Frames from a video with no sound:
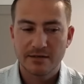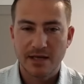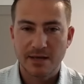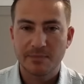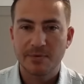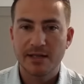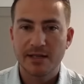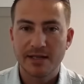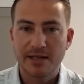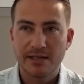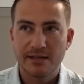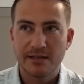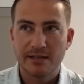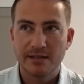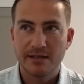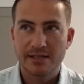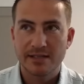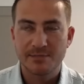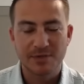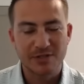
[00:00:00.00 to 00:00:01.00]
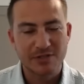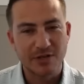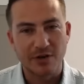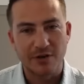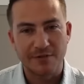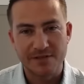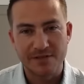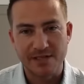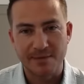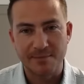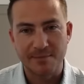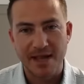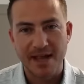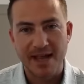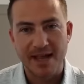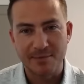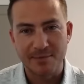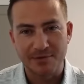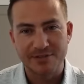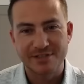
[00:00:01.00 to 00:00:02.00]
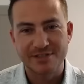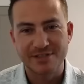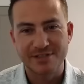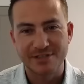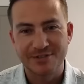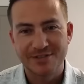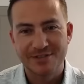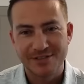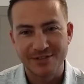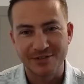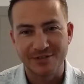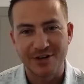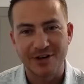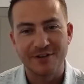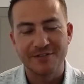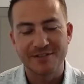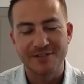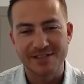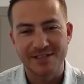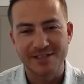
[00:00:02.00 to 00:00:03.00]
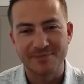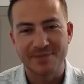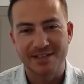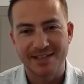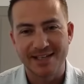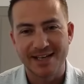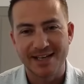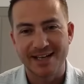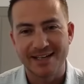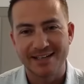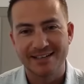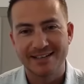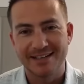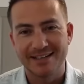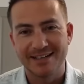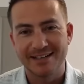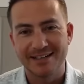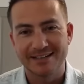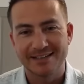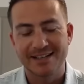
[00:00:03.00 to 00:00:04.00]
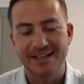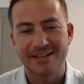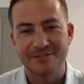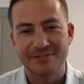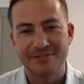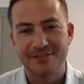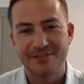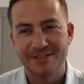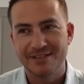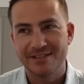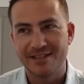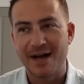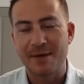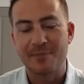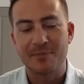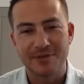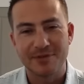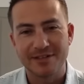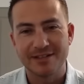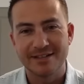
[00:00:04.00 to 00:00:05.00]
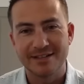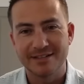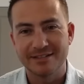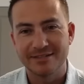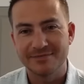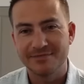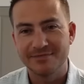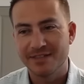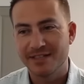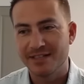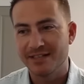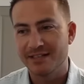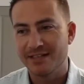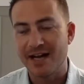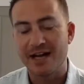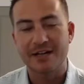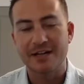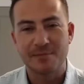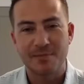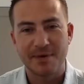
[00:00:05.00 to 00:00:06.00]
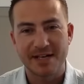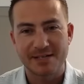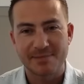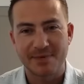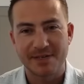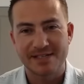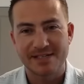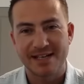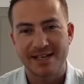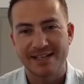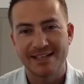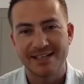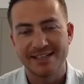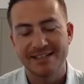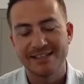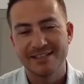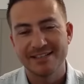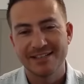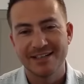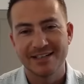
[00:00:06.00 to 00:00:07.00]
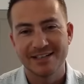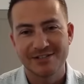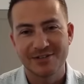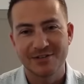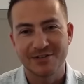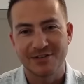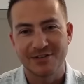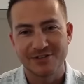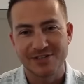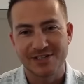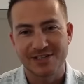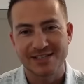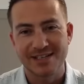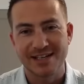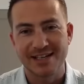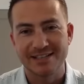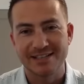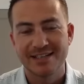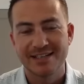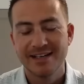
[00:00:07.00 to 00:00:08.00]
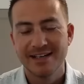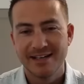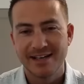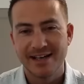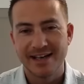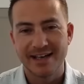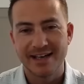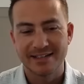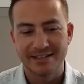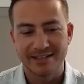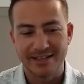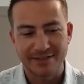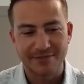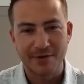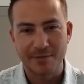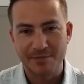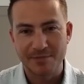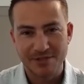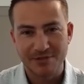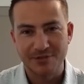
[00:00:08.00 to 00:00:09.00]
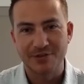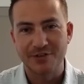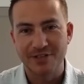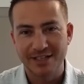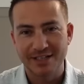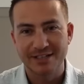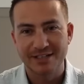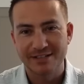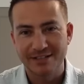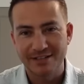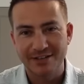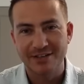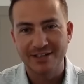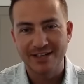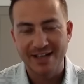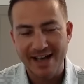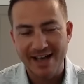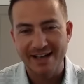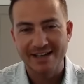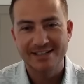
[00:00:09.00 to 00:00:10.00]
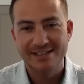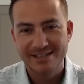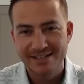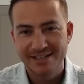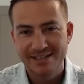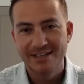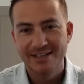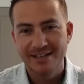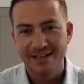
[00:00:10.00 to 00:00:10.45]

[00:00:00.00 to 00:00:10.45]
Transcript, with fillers: play as much golf as I'm able to, so golf is something that kind of occupies my psyche to a large extent. And like if I'm scrolling on X,